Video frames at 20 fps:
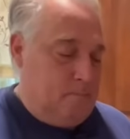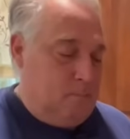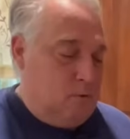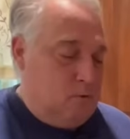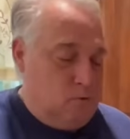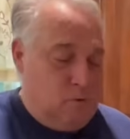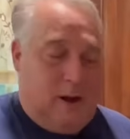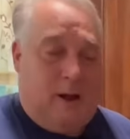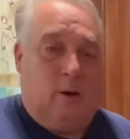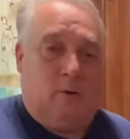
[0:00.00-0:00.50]

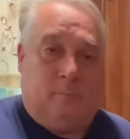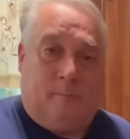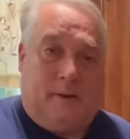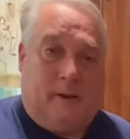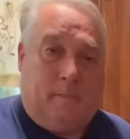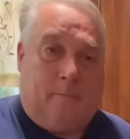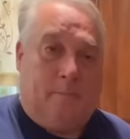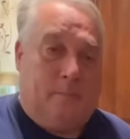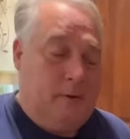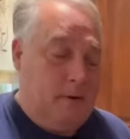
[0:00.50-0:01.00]
ground
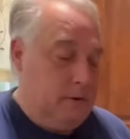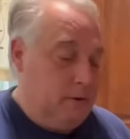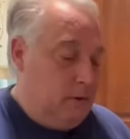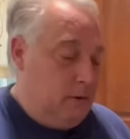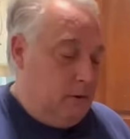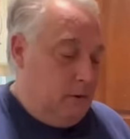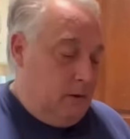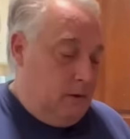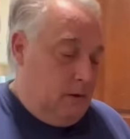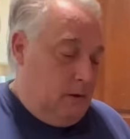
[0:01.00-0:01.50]
meat, but
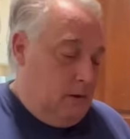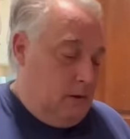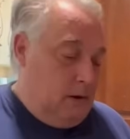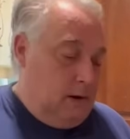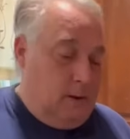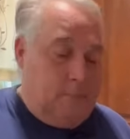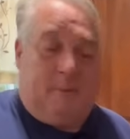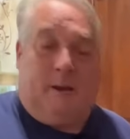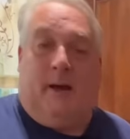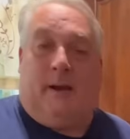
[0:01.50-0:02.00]

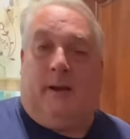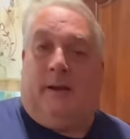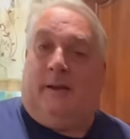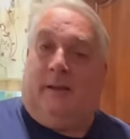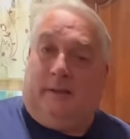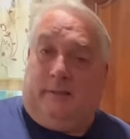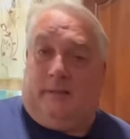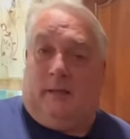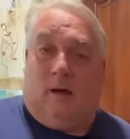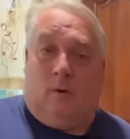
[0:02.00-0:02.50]
kind of
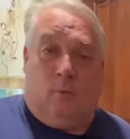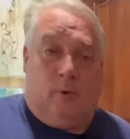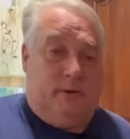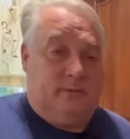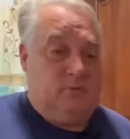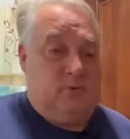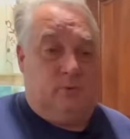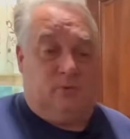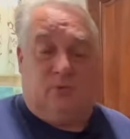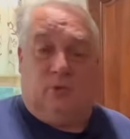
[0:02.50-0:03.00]
neat that way
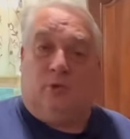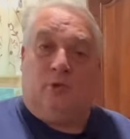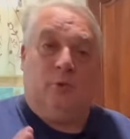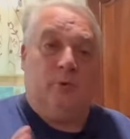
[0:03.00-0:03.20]
too. So you